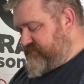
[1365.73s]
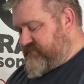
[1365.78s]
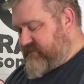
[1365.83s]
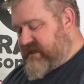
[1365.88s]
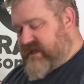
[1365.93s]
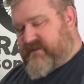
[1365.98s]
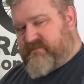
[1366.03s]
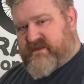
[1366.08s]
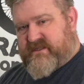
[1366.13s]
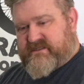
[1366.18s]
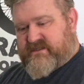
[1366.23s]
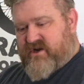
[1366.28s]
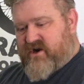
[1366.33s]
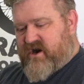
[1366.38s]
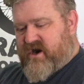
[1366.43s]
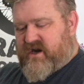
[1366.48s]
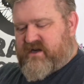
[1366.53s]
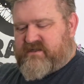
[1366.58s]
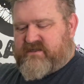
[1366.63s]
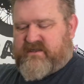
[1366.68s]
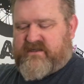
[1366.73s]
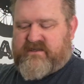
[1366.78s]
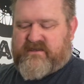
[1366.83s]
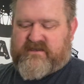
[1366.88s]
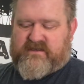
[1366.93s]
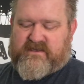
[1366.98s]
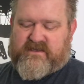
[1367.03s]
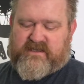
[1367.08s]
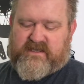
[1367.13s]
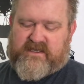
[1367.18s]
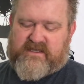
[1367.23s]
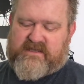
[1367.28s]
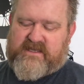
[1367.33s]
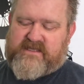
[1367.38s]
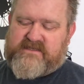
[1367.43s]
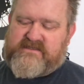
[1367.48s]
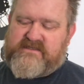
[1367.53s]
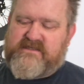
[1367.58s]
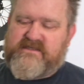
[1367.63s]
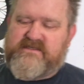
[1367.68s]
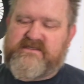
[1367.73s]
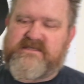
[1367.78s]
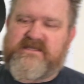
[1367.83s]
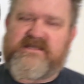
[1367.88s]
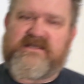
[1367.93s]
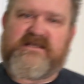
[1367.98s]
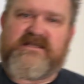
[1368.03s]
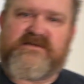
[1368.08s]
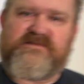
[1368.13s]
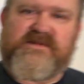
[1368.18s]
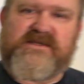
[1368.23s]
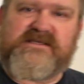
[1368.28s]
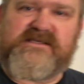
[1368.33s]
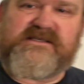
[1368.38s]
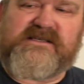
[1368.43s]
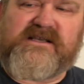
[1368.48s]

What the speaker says: Gave me his card. Again, that's his business